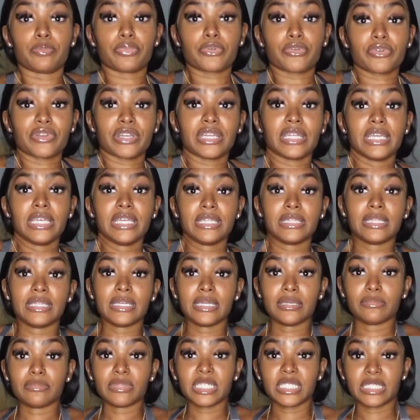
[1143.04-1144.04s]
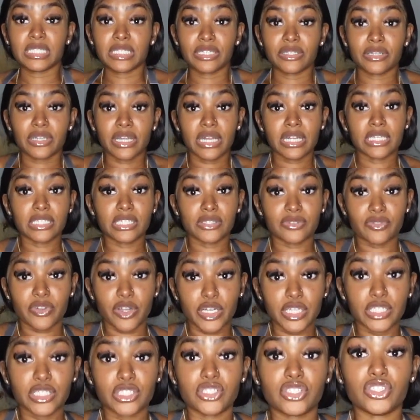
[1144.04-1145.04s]
pretty thick material. It's
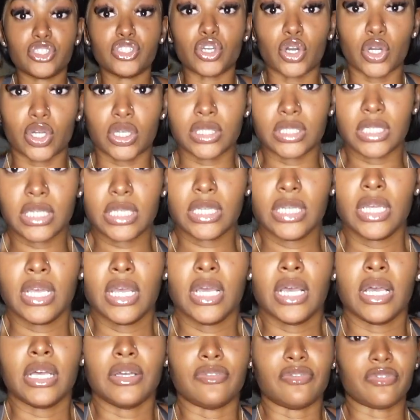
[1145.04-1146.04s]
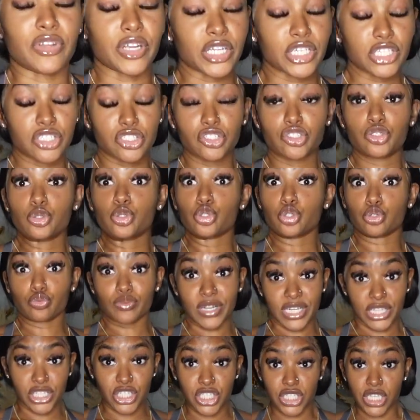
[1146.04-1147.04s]
very snugged, very
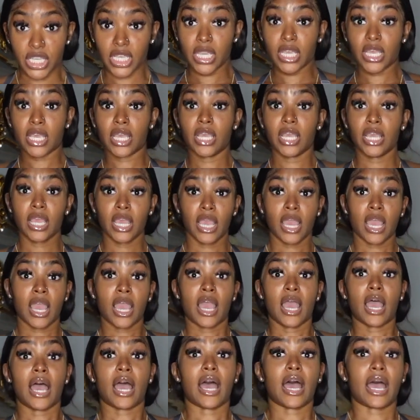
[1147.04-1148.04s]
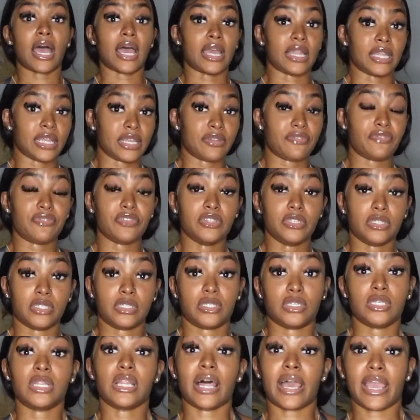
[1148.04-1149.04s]
stretchy, and it
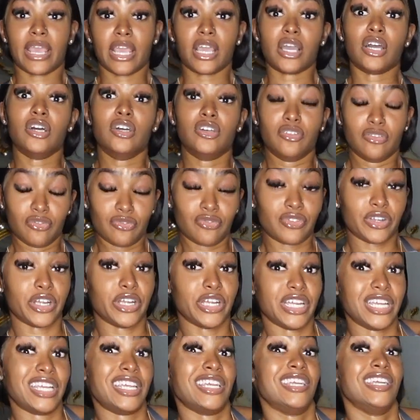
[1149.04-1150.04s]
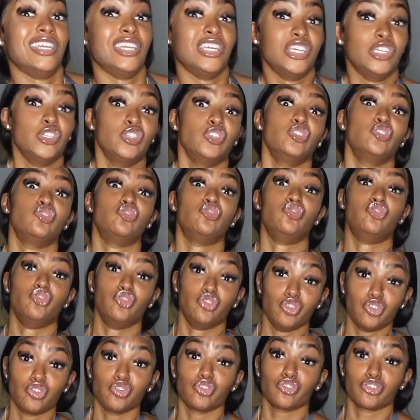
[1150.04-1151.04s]
feels like very
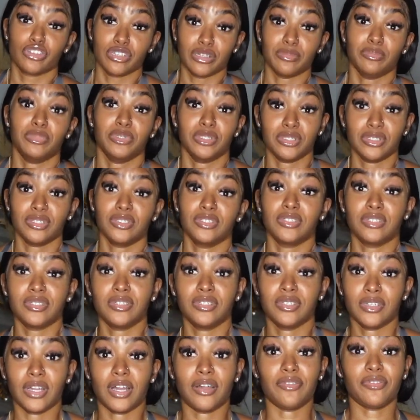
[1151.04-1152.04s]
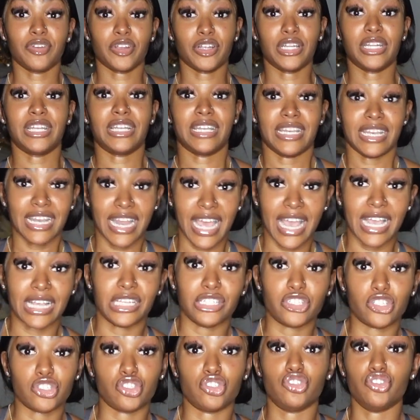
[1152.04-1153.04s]
durable, a very
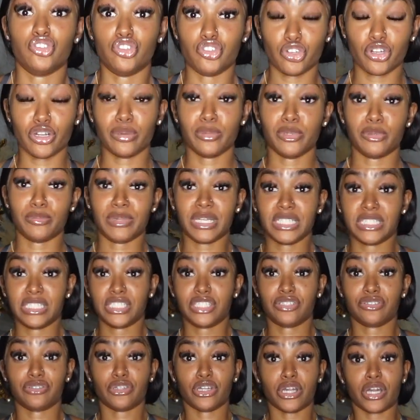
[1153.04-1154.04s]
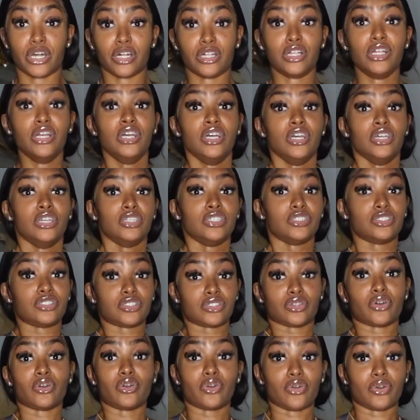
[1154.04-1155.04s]
nice durable material.
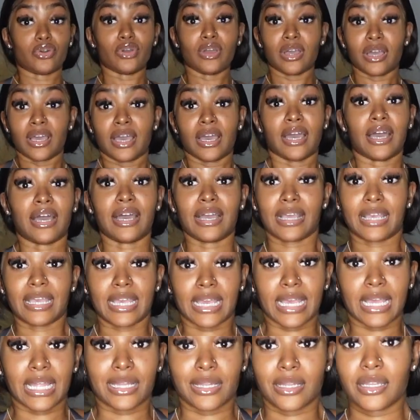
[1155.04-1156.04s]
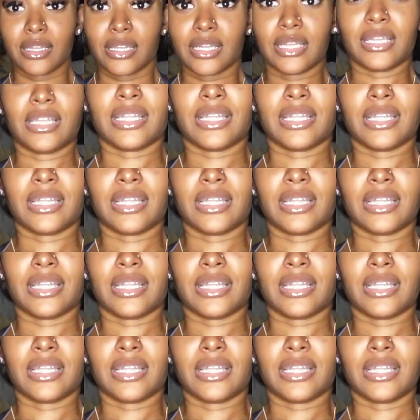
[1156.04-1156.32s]
So again,